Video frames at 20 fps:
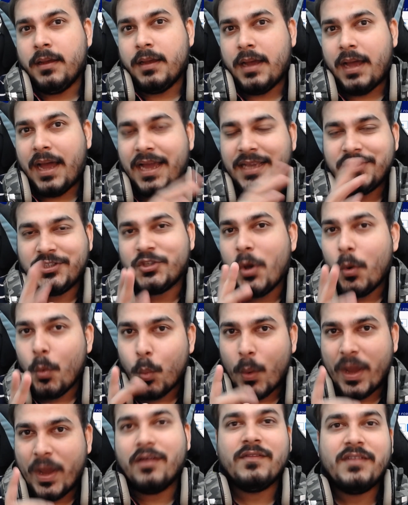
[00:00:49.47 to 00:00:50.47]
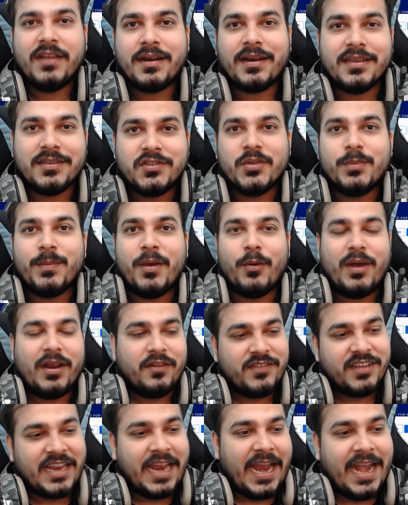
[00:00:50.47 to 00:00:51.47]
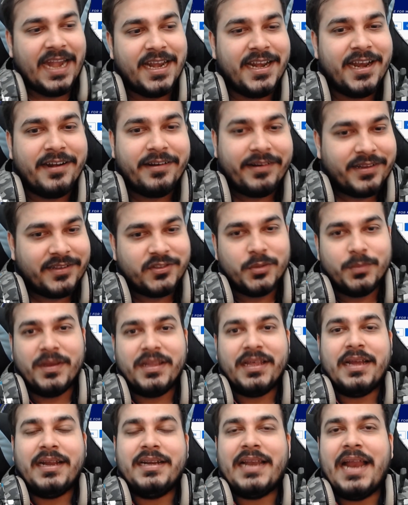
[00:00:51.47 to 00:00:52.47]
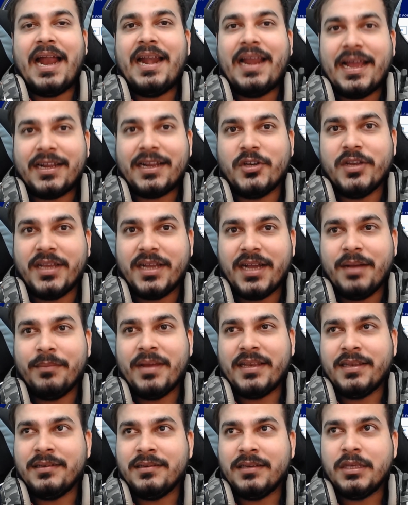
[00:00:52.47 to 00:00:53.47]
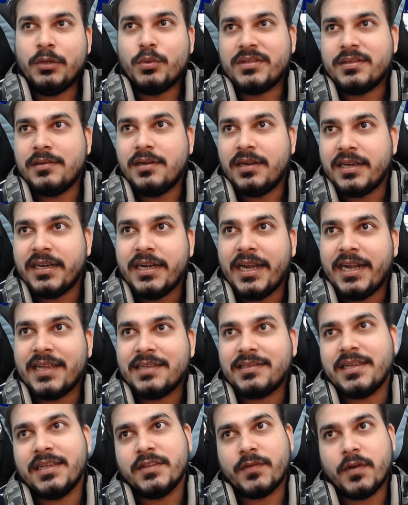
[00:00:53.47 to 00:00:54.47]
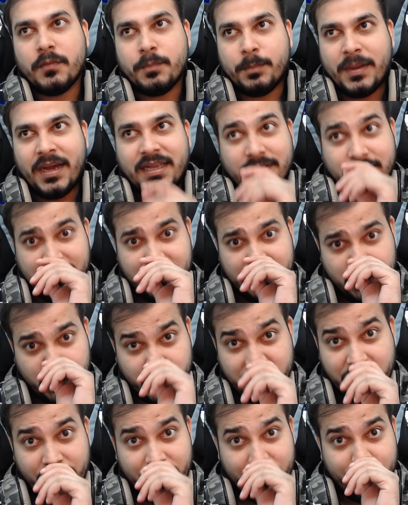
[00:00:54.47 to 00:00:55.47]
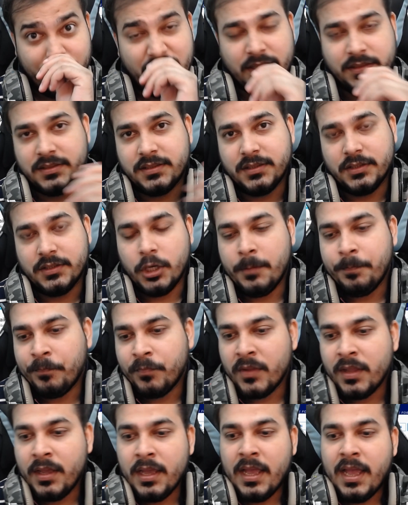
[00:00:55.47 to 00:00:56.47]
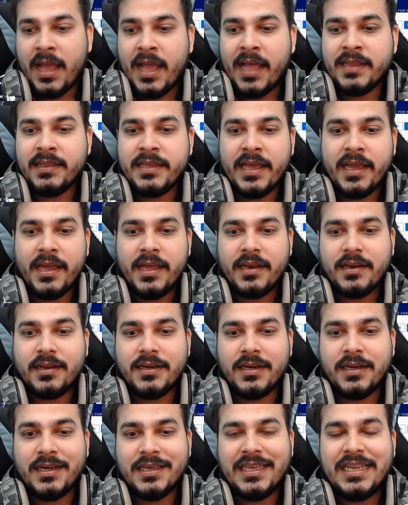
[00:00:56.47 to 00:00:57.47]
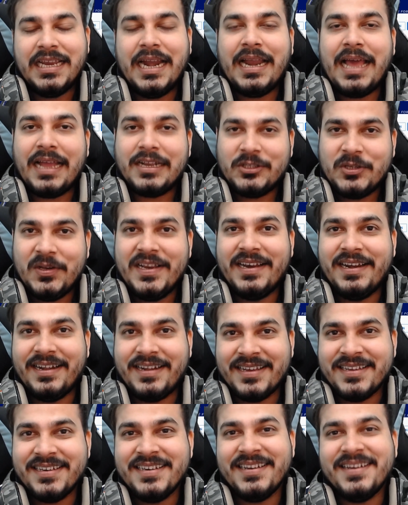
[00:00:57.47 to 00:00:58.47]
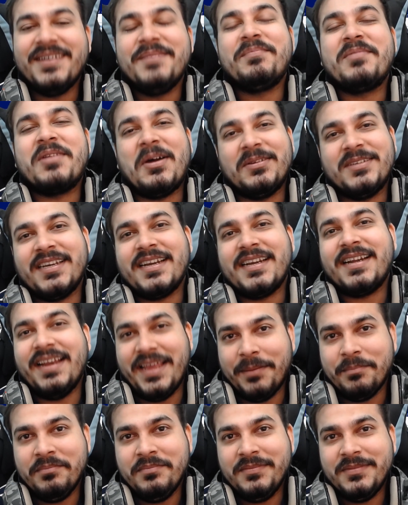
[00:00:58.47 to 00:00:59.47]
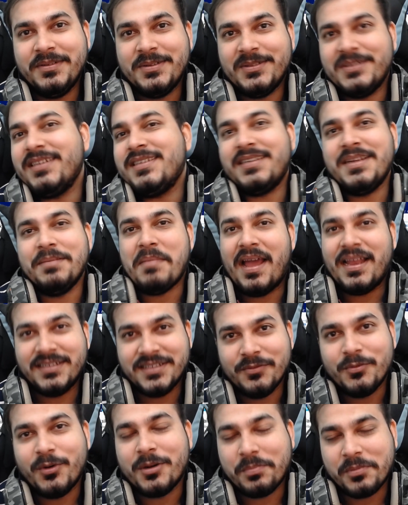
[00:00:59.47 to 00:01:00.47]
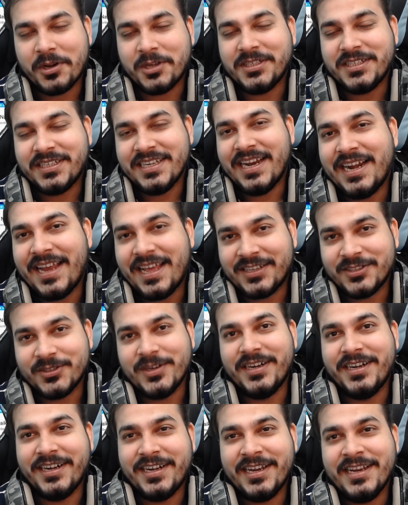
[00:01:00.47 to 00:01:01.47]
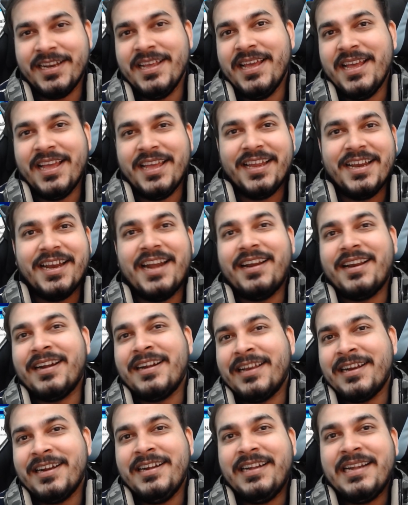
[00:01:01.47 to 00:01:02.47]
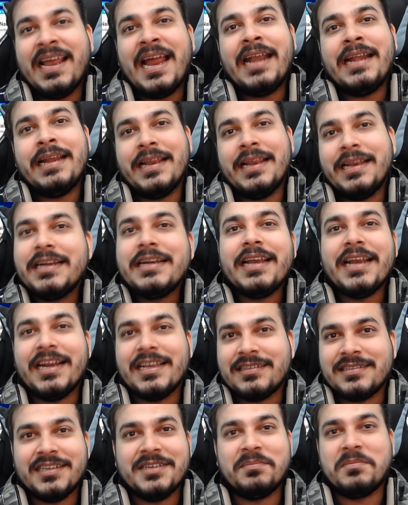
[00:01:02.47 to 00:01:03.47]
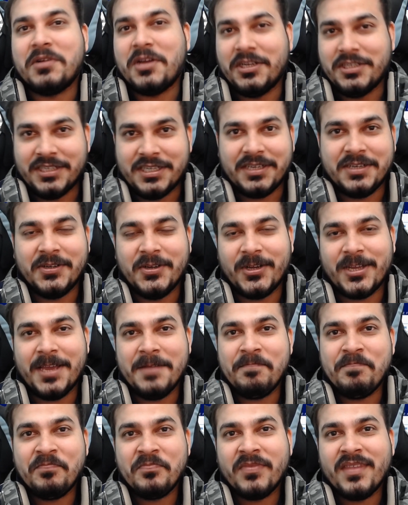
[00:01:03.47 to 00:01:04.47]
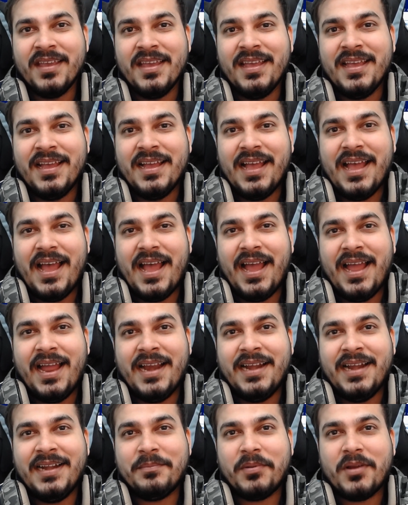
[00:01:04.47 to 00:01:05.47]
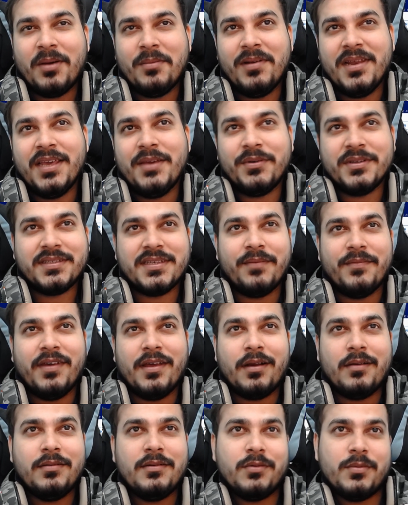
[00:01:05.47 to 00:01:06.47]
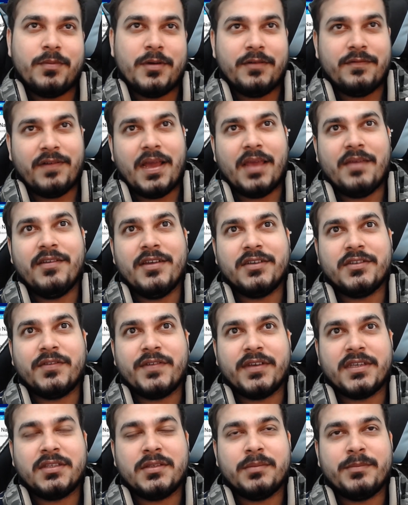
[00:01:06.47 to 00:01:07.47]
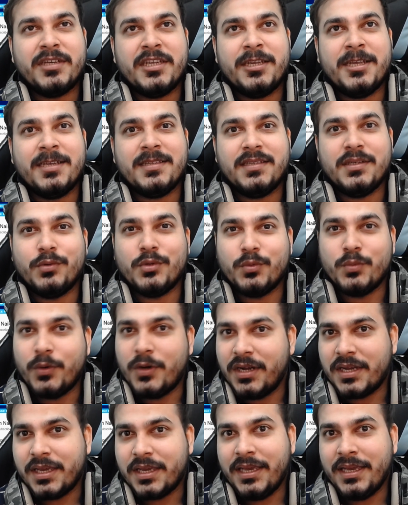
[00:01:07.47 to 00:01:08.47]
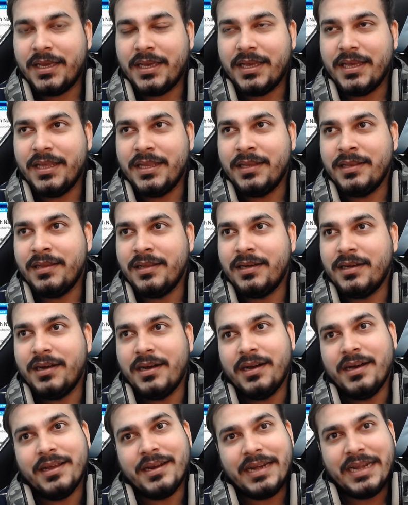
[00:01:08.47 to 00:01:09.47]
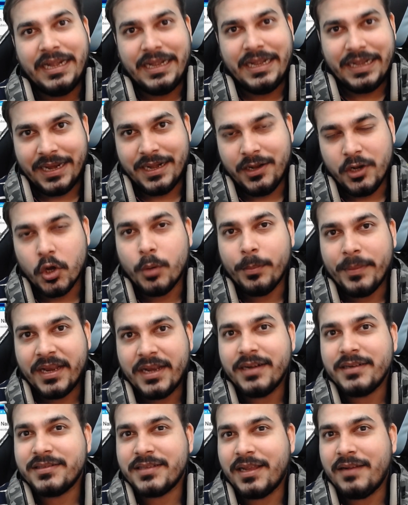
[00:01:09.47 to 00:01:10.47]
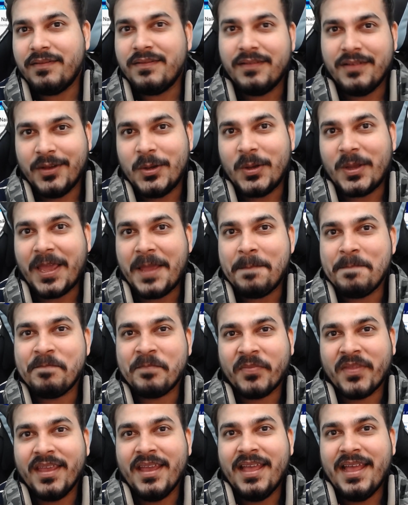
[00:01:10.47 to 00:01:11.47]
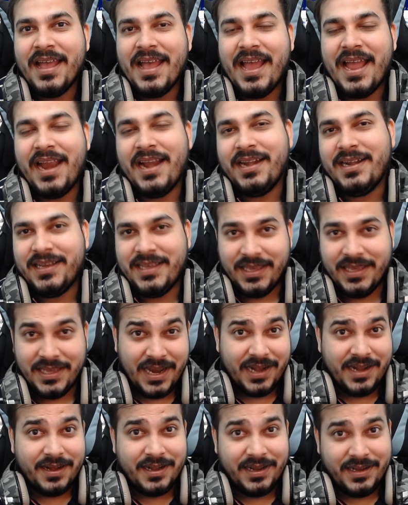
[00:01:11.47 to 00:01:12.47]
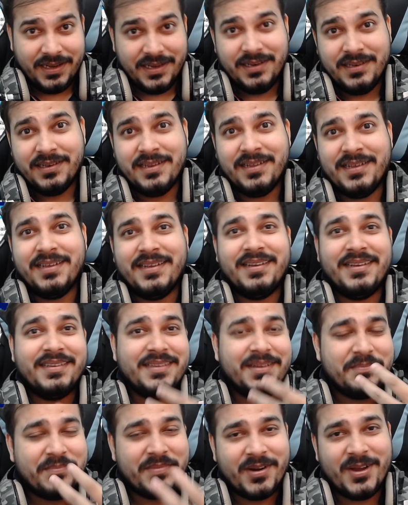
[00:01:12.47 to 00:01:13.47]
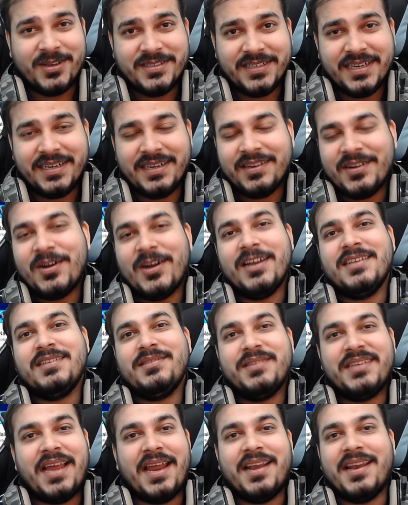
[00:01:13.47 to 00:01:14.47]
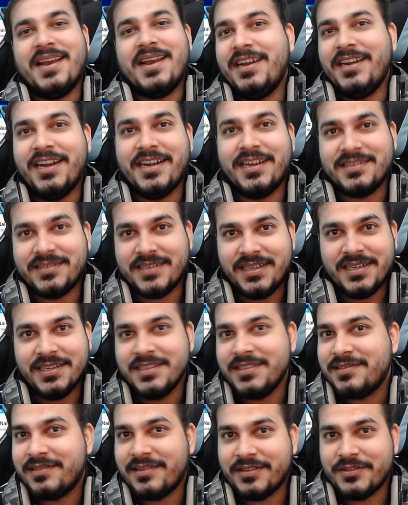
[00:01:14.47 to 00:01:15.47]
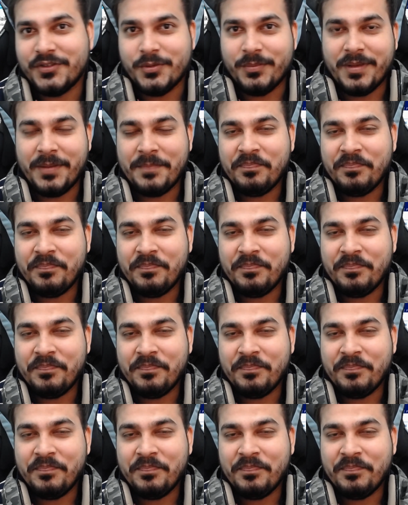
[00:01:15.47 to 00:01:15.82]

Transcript: I saw one of the candidate resume it had actually come, and he was learning data science from past 6 to 7 months, you know, and there he had actually written a project name. You just imagine what project he actually written. He had written Titanic dataset project. Okay. And probably he was somewhere around 2.5 years of experience. He was working in the retail domain itself. Okay. And he had written the project called as Titanic dataset in his resume.